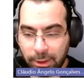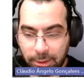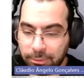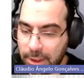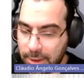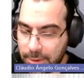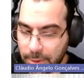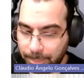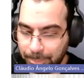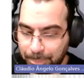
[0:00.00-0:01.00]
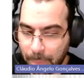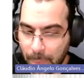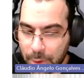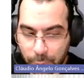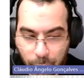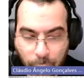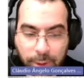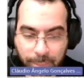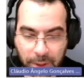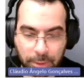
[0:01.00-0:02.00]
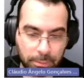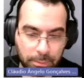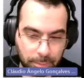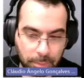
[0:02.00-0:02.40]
relative ease. So it will depend